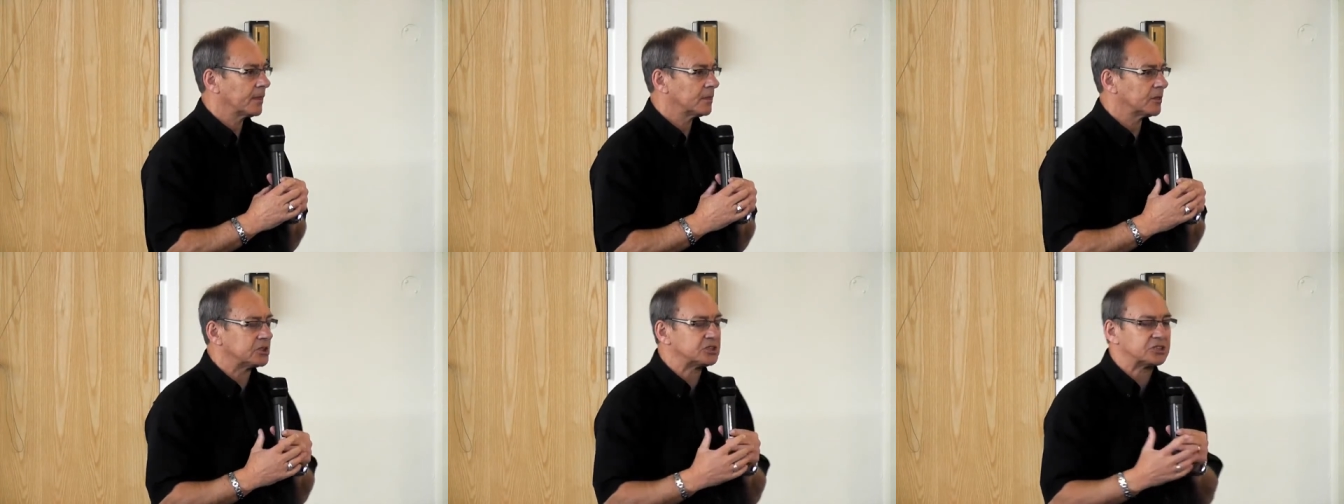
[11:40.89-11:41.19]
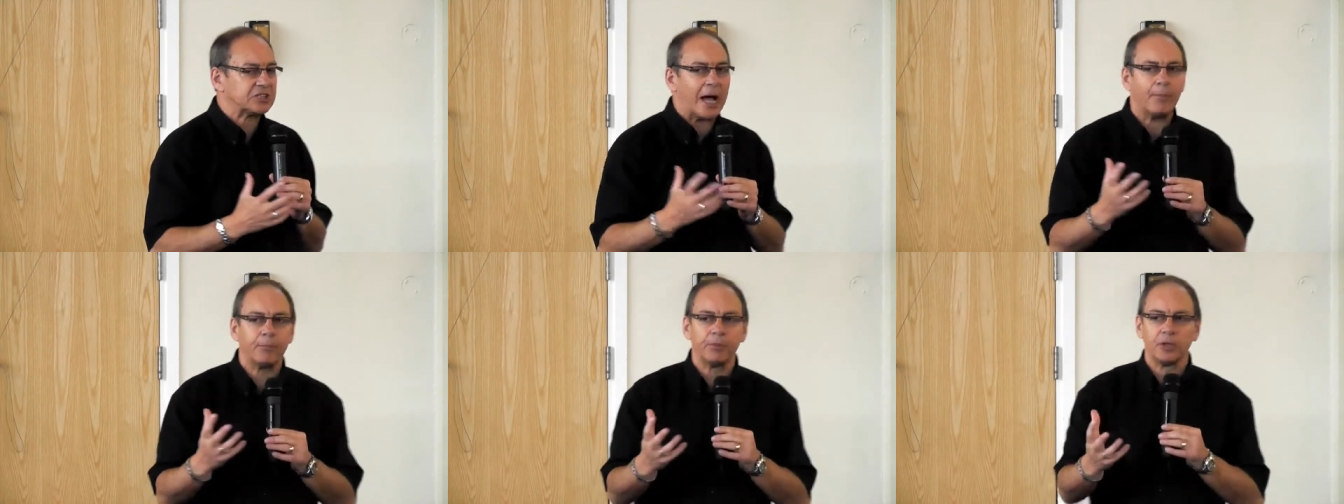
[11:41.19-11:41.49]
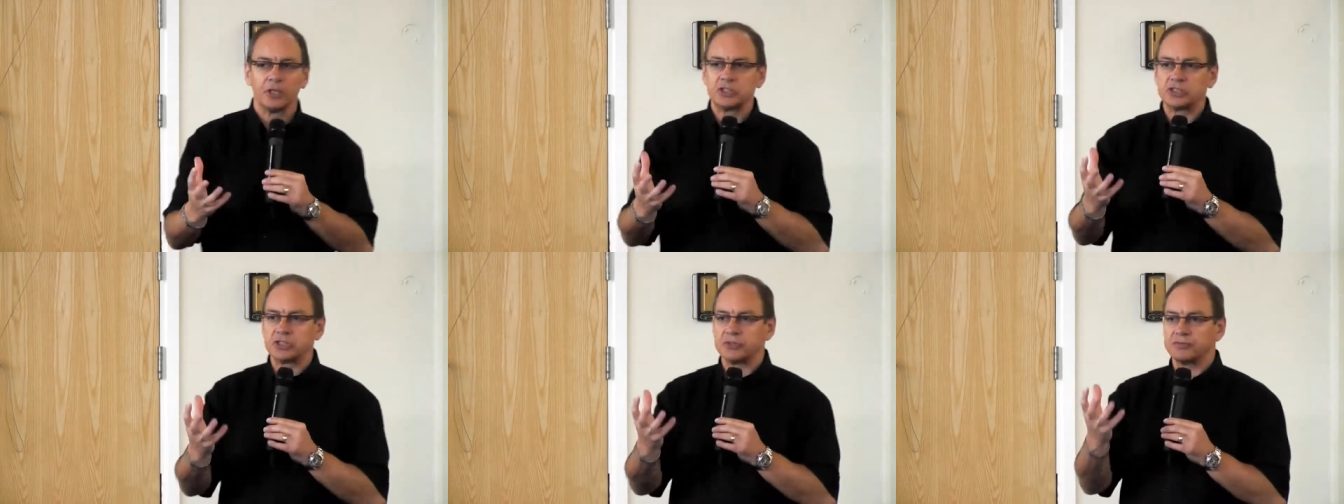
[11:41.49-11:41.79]
the
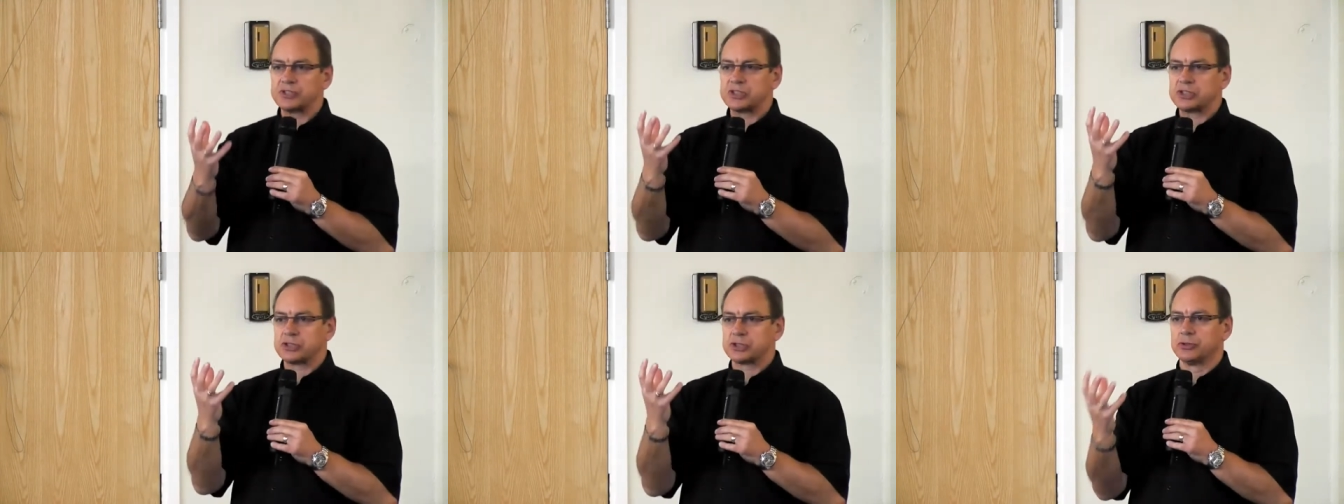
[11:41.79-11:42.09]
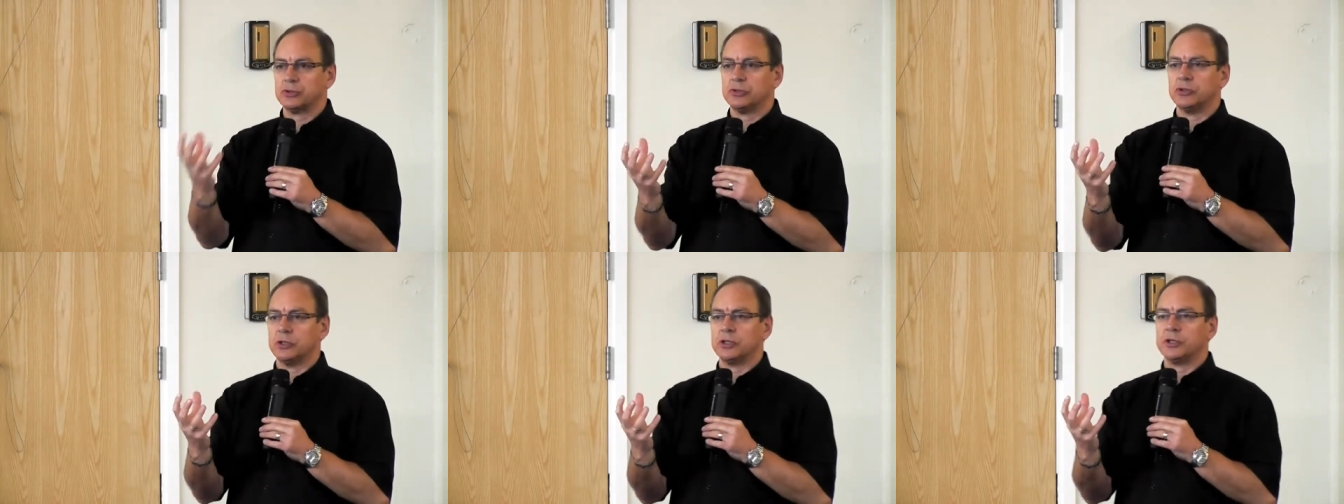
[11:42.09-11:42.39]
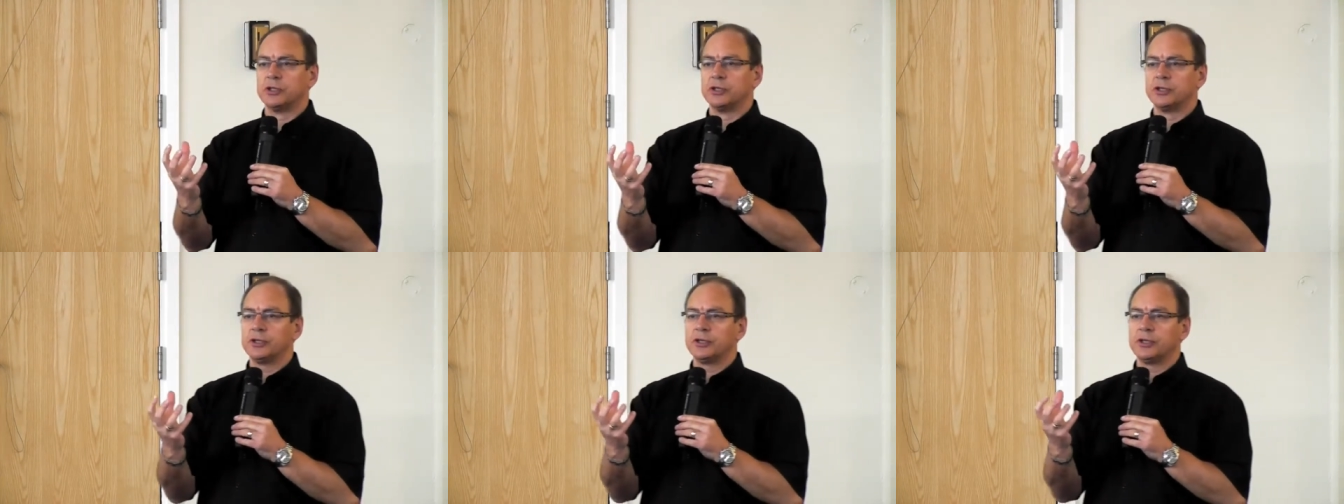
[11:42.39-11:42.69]
tablets of
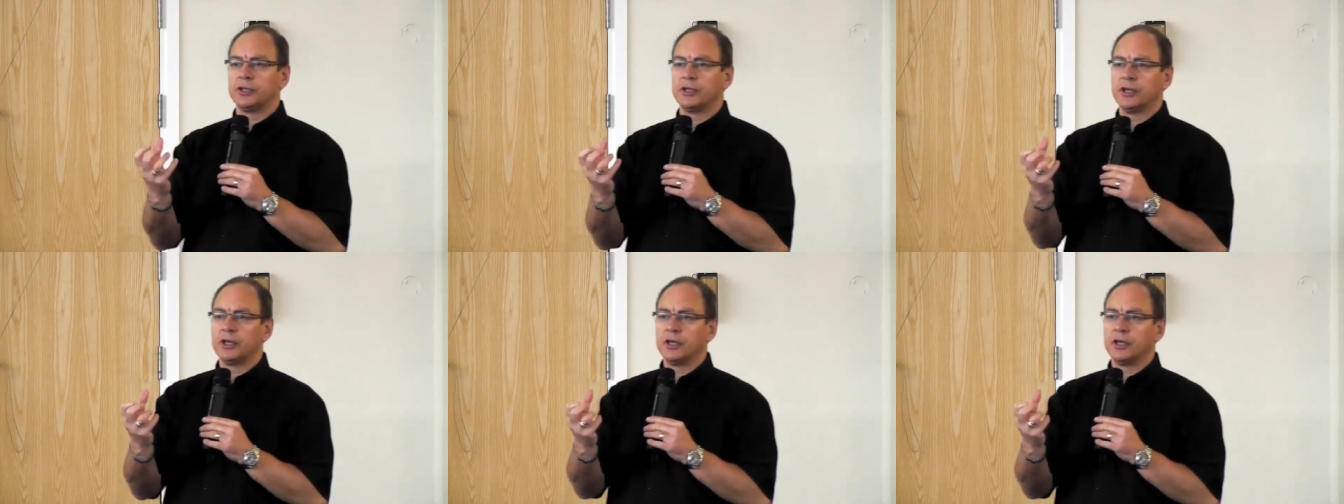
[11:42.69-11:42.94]
stone